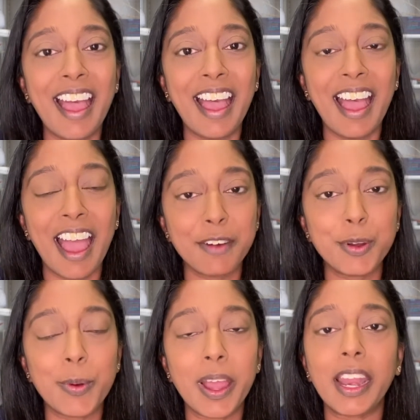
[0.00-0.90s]
Hi
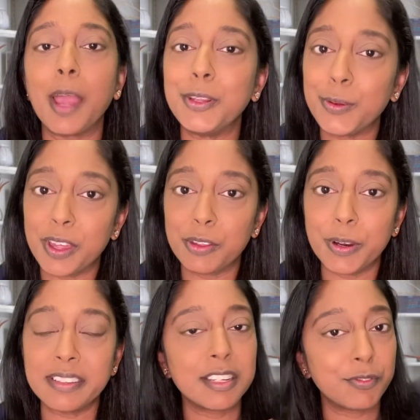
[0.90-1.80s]
everyone, I'm Anu
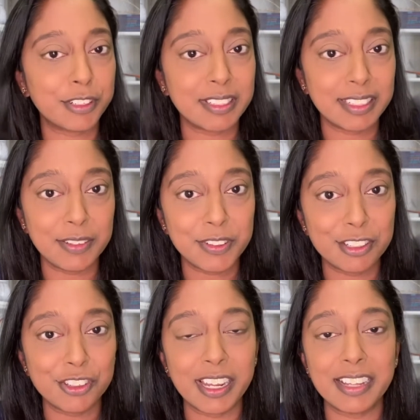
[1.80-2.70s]
Kathiresan, fertility physician
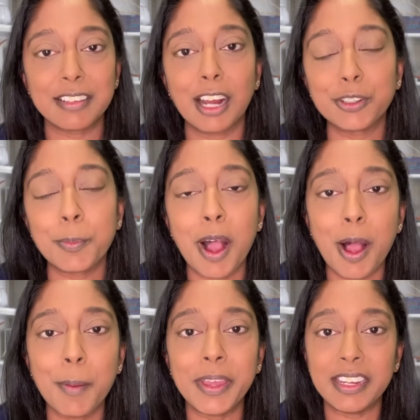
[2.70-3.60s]
and Dr. Mom,
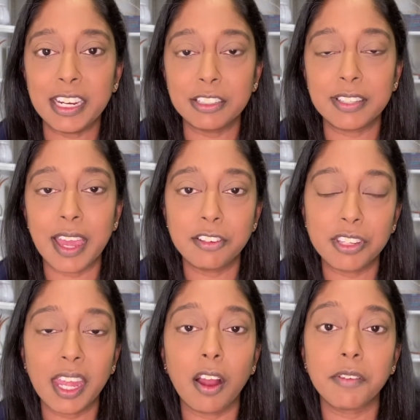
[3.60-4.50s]
and here to educate
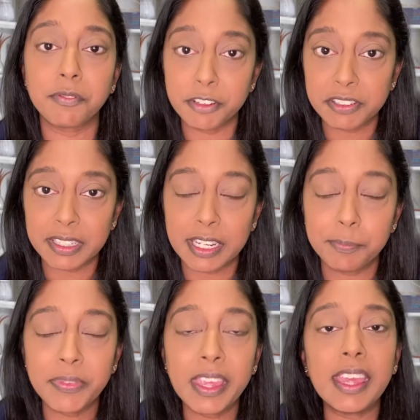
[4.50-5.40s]
on fertility.
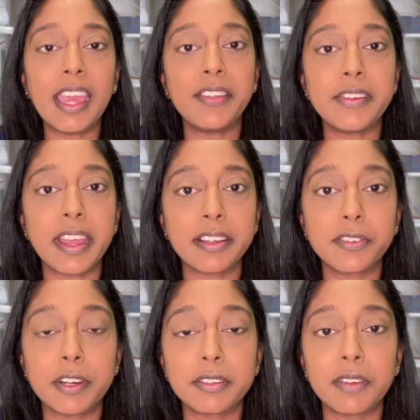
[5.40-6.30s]
In the next series
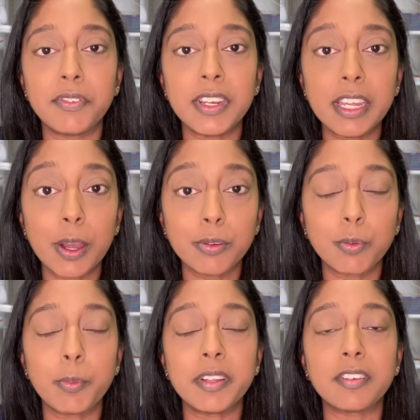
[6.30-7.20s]
of videos, we'll be
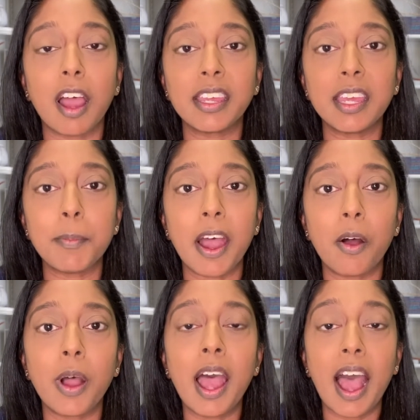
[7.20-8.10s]
talking about
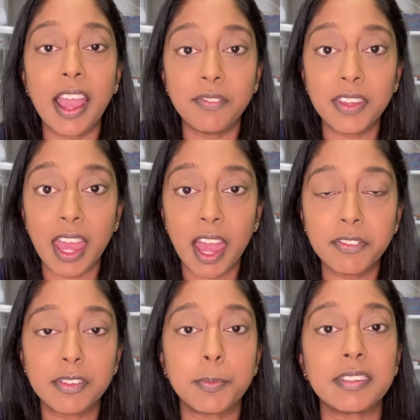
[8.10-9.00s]
IVF,
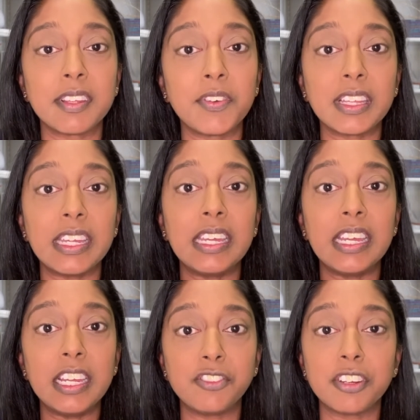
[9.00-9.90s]
specifically each
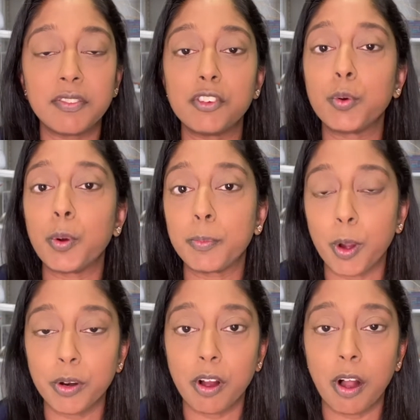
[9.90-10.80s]
individual
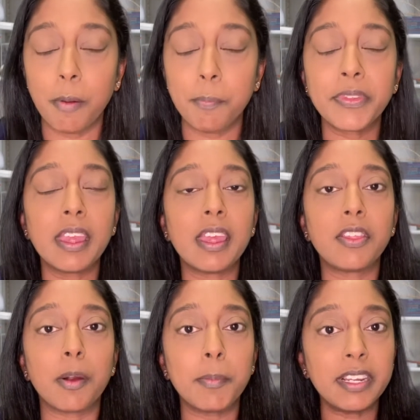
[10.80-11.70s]
protocol. There are
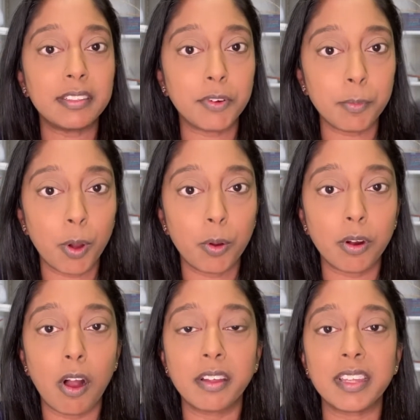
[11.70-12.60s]
many different
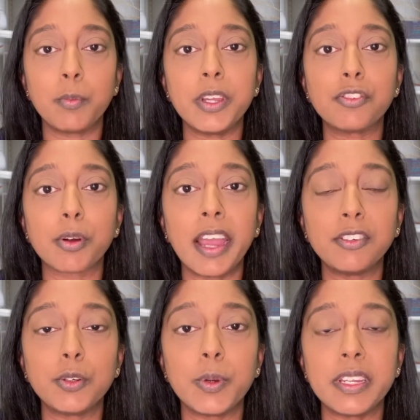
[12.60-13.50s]
protocols and we try to
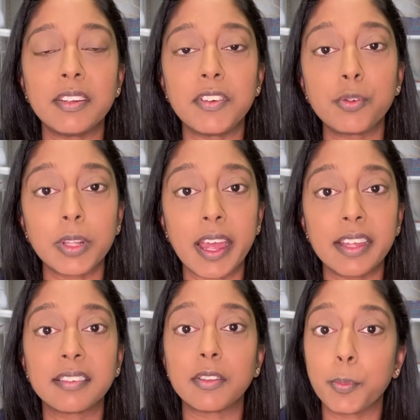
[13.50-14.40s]
individualize
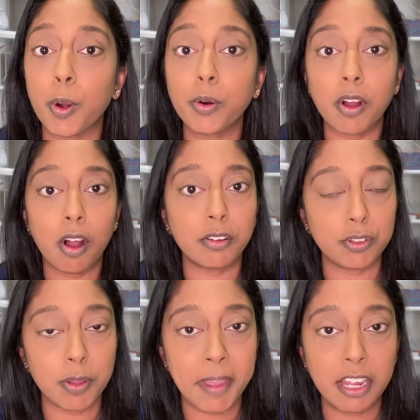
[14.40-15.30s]
the protocol to the
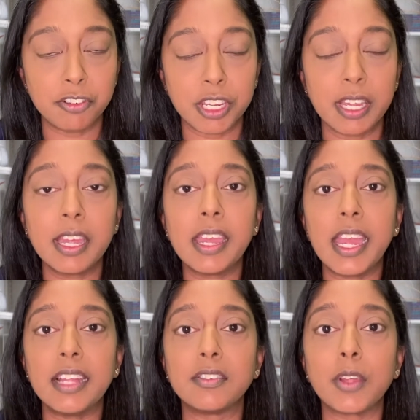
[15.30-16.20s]
patient. And
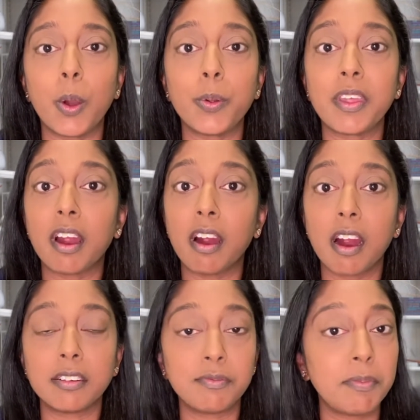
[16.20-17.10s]
so there are
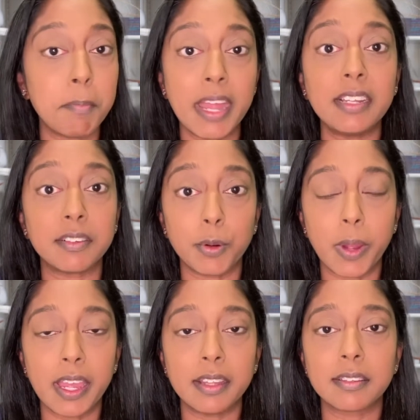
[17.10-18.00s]
many different
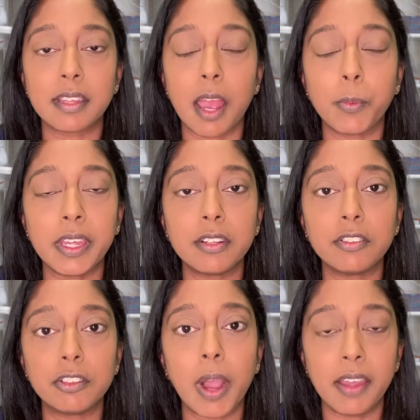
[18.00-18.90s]
ways that we can do
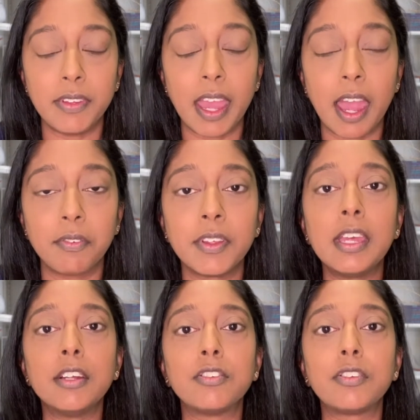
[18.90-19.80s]
IVF.
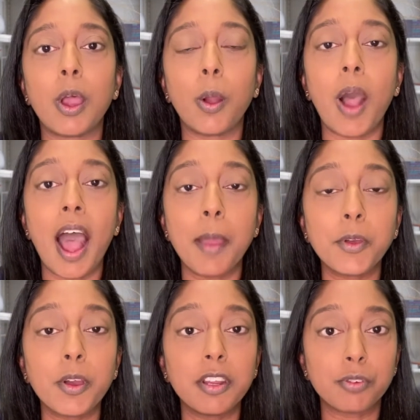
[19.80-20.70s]
So I'm going
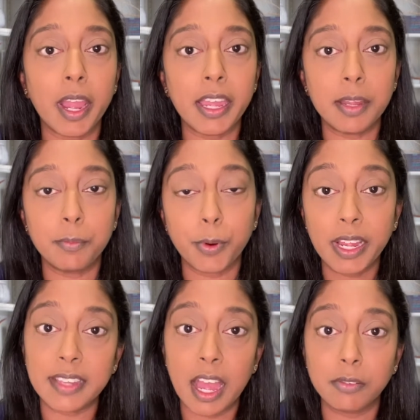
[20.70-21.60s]
to try and break
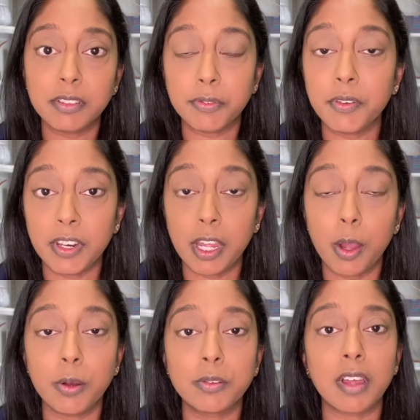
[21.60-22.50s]
down different videos
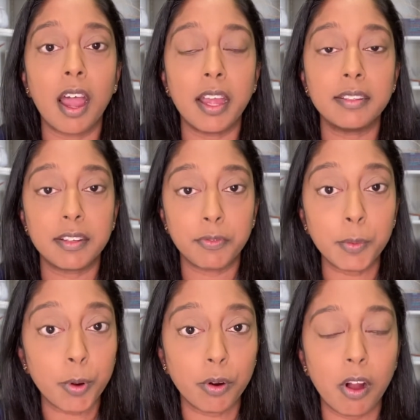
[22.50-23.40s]
on different
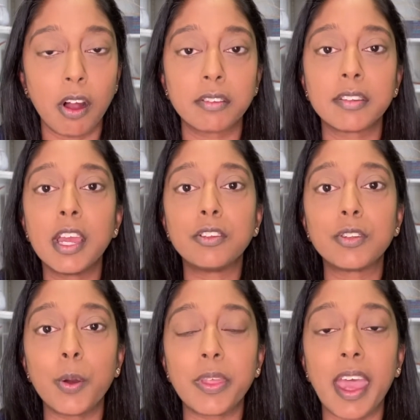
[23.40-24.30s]
protocols so
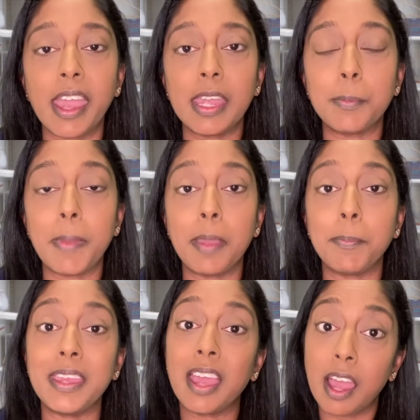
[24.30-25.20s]
that it may be
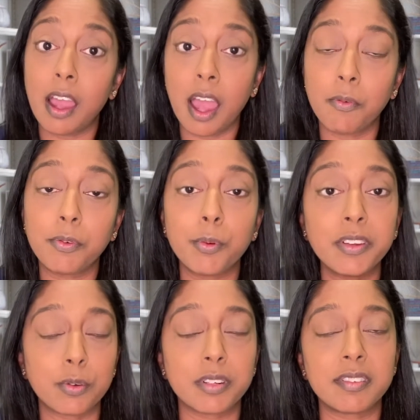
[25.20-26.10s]
a helpful
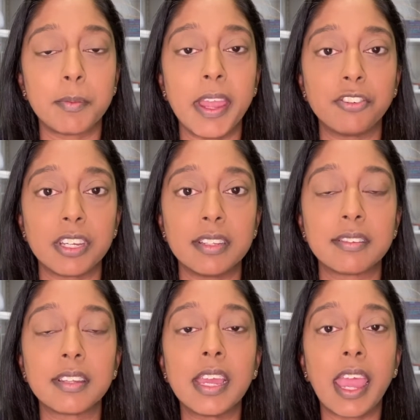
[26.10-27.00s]
resource to patients
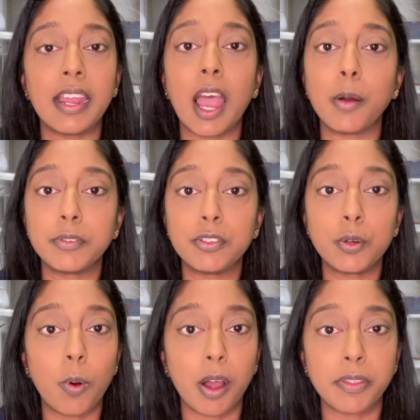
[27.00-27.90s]
and help to
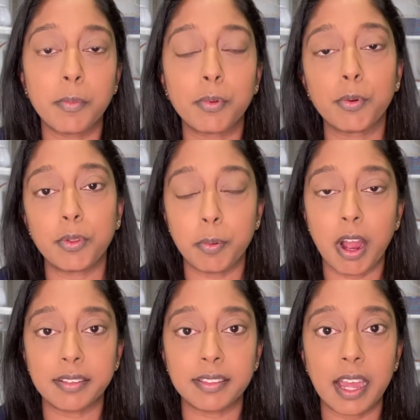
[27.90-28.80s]
walk them through the
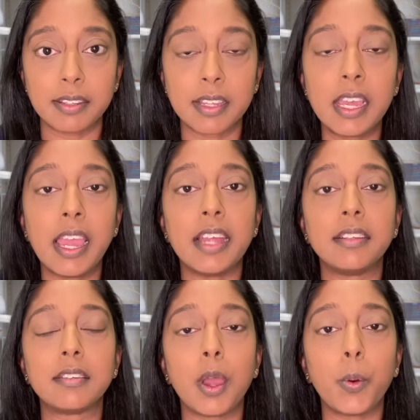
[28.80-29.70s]
process. And
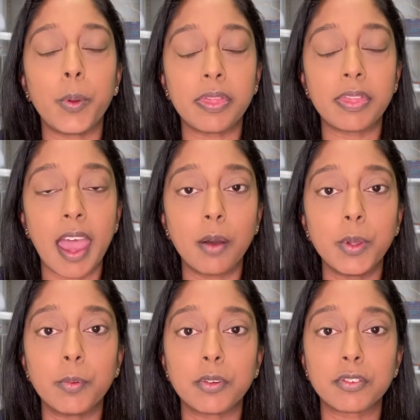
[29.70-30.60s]
so with that, we will
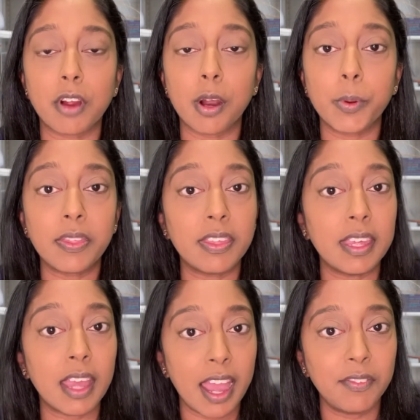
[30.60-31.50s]
start with the
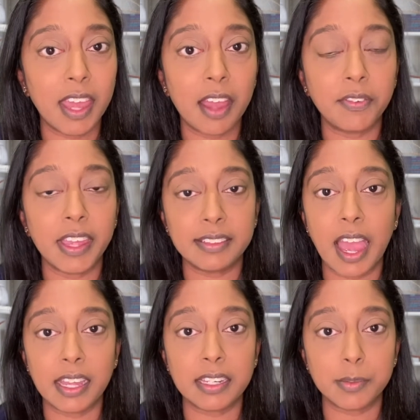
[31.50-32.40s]
IVF
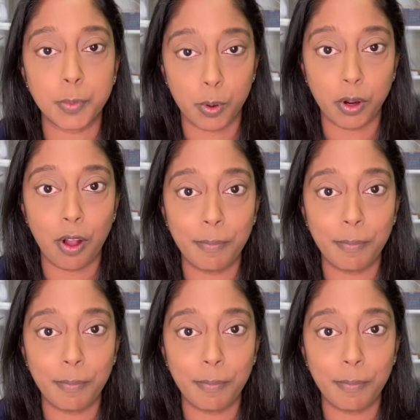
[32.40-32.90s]
antagonist protocol.